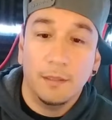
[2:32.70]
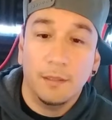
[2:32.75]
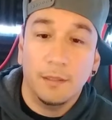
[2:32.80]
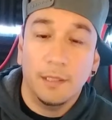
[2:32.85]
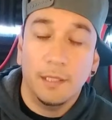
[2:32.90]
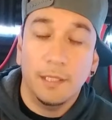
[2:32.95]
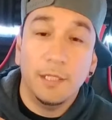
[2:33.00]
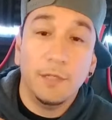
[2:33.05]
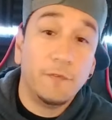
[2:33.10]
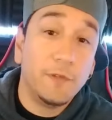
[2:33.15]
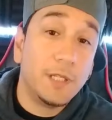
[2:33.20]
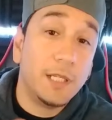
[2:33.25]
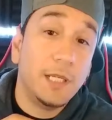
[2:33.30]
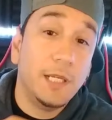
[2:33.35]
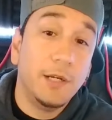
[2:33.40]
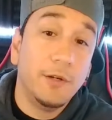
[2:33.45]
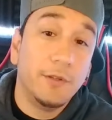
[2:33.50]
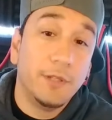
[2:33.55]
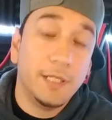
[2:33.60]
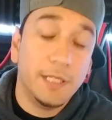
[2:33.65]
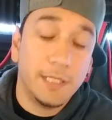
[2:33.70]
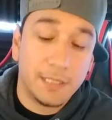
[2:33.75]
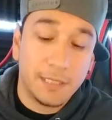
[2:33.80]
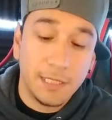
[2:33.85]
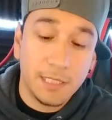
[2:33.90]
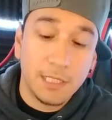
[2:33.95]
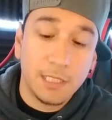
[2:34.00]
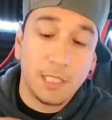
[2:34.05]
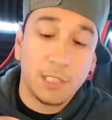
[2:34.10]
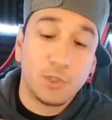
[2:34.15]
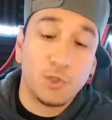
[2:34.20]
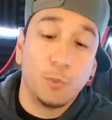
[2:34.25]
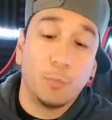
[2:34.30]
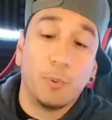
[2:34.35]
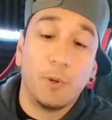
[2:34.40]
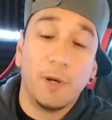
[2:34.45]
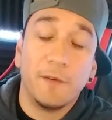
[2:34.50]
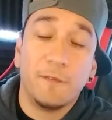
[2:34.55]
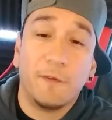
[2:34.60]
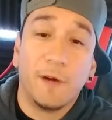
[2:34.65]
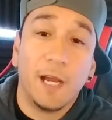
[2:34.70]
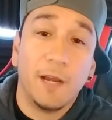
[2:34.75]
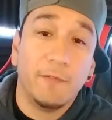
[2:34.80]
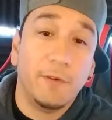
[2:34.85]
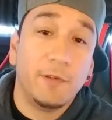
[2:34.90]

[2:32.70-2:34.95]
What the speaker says: And if you can hear this is a 2.5.